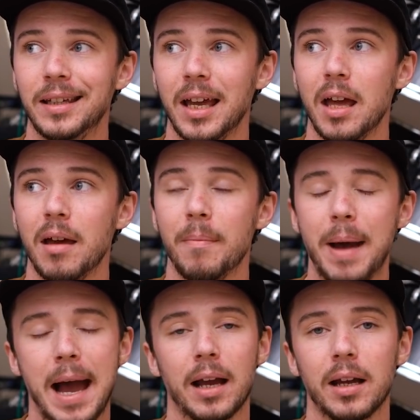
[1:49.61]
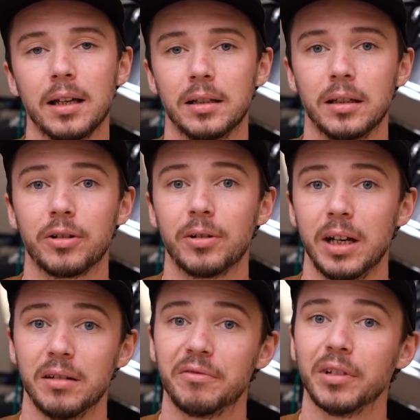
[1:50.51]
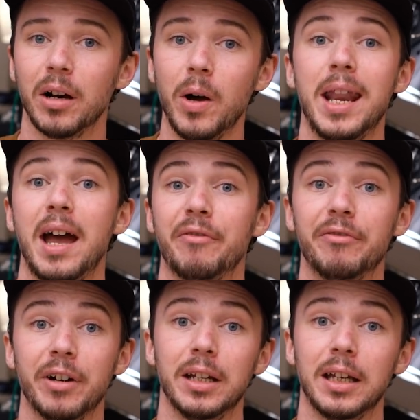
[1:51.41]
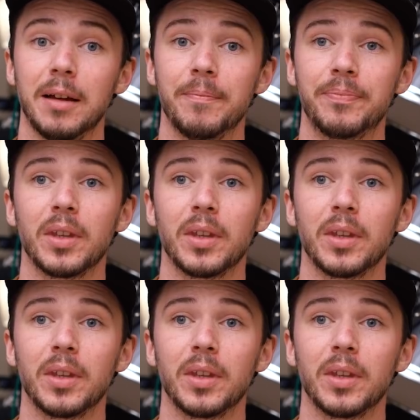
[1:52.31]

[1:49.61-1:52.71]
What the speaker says: get back into the creative flow and have fun again.